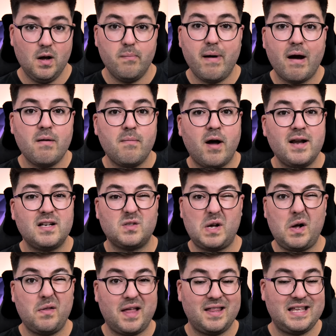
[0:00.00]
Bear in mind as
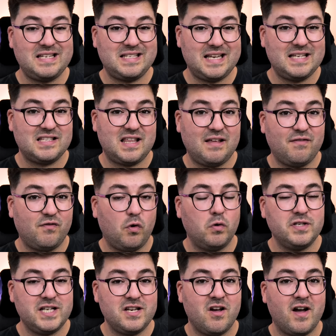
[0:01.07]
well that this is the
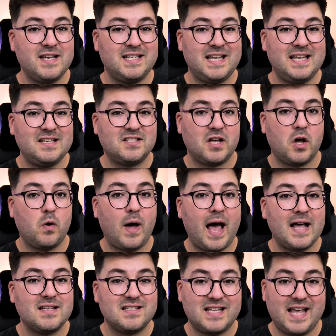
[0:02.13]
4090, so
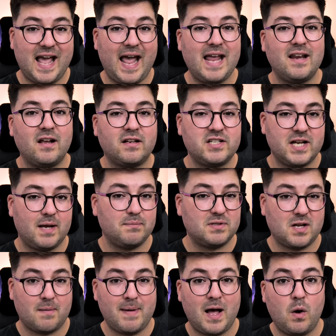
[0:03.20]
as the Ada chips
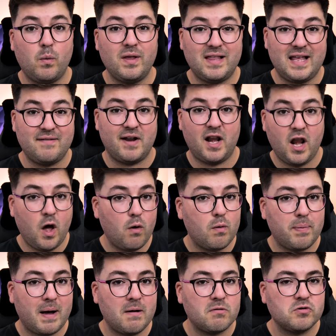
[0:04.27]
come out with even lower
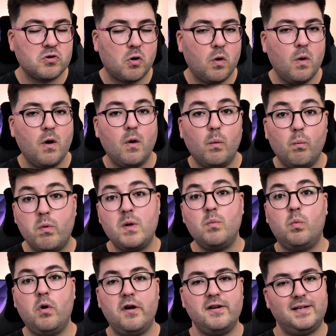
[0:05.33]
power draw, we
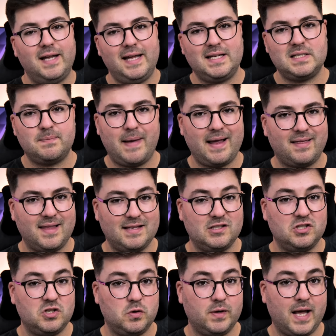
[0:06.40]
would expect this
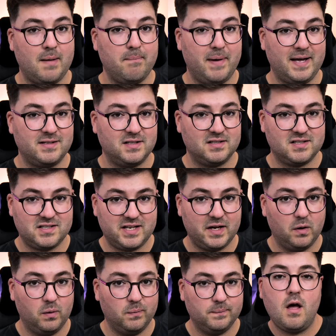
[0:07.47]
to get better
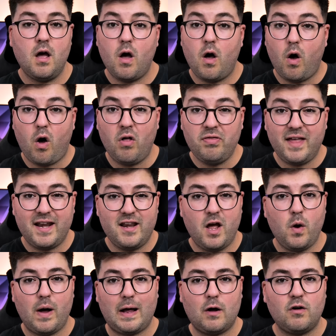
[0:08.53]
still. On that
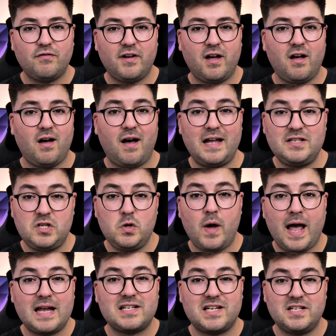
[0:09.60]
note, however, I do
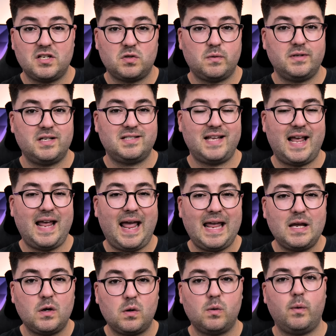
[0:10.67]
actually just want to say a
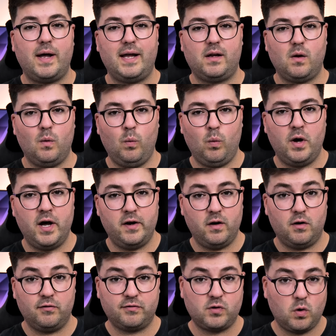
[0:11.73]
quick word
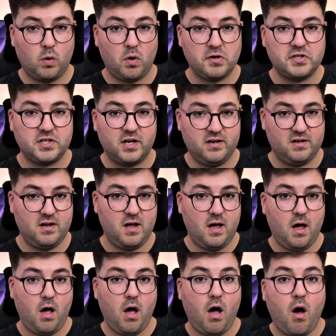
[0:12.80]
of caution.
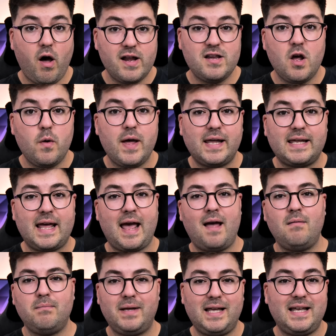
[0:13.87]
I know it
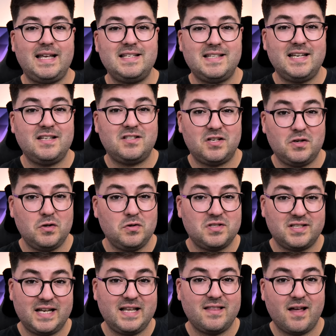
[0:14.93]
can be easy to
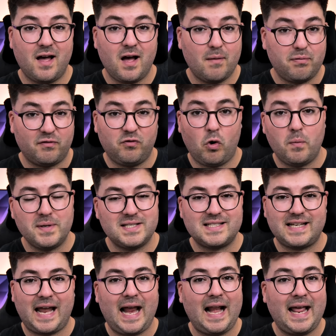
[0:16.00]
see the performance
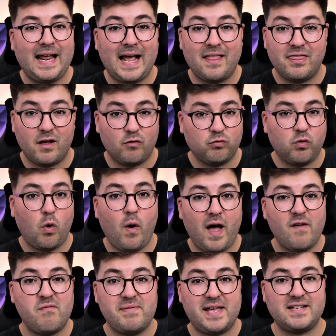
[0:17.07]
scaling and the raw
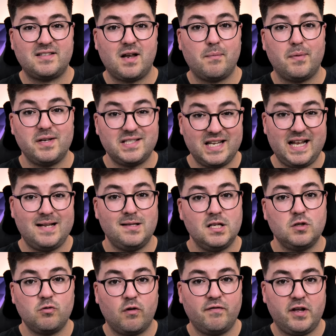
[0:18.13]
FPS numbers in
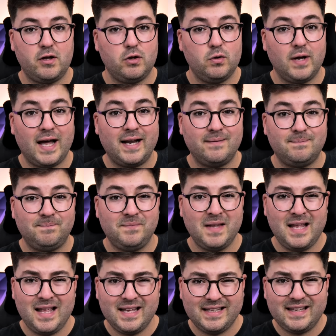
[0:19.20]
this review and
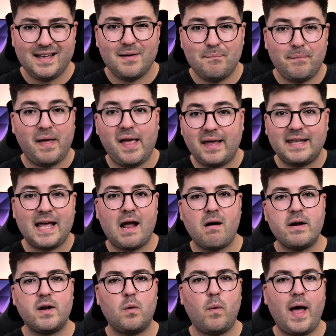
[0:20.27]
get a bit
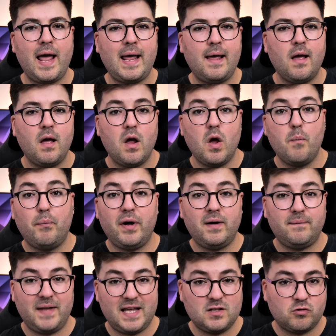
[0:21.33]
carried away,
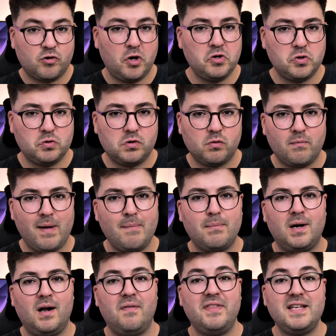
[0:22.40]
but it's crucial to
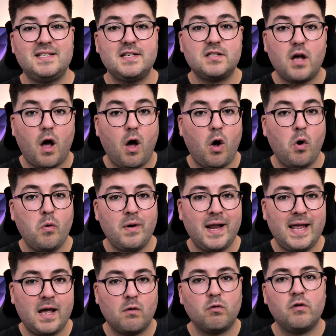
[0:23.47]
remember this is
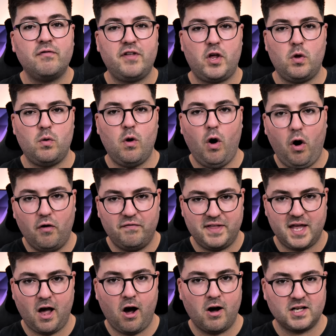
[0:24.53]
only a review of
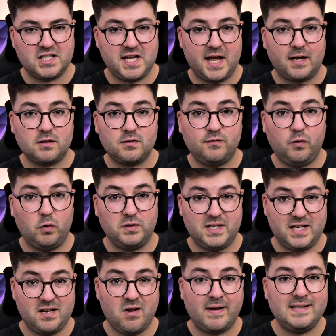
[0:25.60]
the RTX
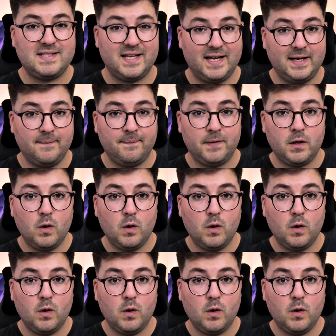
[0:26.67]
4090.